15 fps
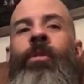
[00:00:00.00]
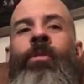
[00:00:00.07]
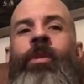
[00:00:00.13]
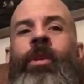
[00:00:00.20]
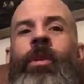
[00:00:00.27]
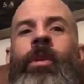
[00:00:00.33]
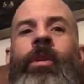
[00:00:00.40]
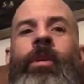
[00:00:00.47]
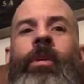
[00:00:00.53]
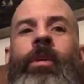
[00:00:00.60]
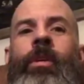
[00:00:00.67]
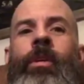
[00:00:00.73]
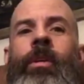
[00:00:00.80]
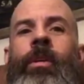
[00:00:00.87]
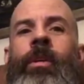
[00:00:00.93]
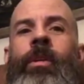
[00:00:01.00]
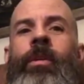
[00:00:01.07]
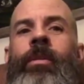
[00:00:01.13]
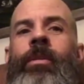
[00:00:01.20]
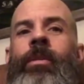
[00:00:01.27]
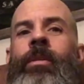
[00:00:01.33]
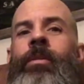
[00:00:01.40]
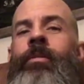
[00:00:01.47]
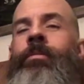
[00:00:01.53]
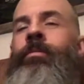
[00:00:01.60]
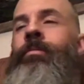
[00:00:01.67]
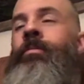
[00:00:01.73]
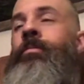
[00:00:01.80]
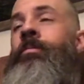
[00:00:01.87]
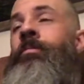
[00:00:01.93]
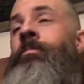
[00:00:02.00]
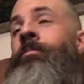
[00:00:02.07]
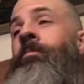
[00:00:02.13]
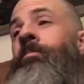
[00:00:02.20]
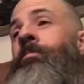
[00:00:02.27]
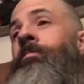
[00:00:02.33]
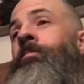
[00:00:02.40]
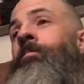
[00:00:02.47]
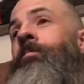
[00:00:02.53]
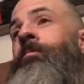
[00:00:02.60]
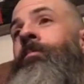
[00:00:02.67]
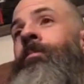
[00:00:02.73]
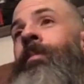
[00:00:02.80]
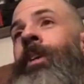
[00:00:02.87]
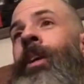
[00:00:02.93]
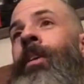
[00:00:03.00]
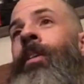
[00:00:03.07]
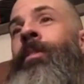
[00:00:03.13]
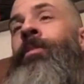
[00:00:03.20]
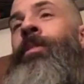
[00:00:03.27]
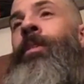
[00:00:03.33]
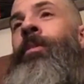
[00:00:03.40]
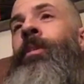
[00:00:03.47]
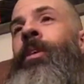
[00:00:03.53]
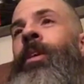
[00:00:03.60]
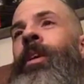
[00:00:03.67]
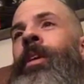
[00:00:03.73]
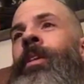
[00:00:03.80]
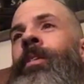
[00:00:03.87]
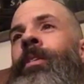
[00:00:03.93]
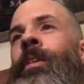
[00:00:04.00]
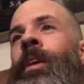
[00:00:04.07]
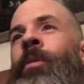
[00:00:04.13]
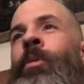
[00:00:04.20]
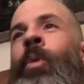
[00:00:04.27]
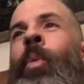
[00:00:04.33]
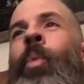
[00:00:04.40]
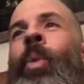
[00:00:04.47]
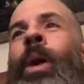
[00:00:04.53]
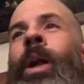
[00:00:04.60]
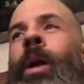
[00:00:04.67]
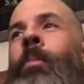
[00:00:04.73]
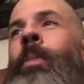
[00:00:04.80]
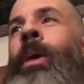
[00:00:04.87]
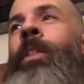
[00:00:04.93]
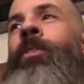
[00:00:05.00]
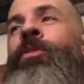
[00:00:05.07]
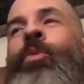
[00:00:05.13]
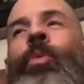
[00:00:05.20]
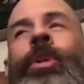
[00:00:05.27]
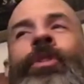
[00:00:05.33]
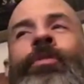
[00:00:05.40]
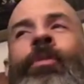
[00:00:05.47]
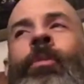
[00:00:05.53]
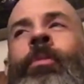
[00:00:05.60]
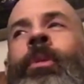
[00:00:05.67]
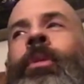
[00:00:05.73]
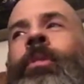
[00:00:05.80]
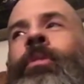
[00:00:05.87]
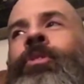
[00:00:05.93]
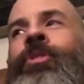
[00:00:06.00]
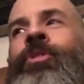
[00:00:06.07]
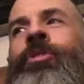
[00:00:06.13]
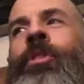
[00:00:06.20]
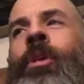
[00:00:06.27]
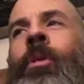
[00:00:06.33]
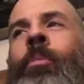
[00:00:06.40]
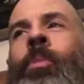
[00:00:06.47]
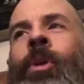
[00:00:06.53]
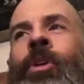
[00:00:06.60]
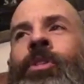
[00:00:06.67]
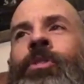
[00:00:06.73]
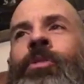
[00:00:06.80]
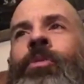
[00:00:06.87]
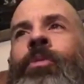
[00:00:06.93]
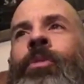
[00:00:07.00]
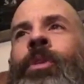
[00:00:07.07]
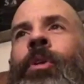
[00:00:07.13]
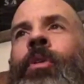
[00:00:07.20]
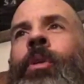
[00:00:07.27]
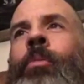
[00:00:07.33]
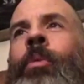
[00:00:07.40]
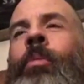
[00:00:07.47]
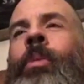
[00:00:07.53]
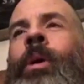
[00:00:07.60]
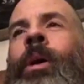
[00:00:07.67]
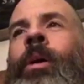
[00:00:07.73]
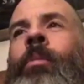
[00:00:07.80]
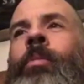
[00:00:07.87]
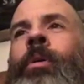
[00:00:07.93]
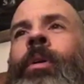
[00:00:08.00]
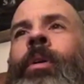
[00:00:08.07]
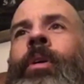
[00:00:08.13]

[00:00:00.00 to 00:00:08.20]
over, and um, yeah, they sound great. I don't know when I made the switch from just the compression tool and the CrumplePop,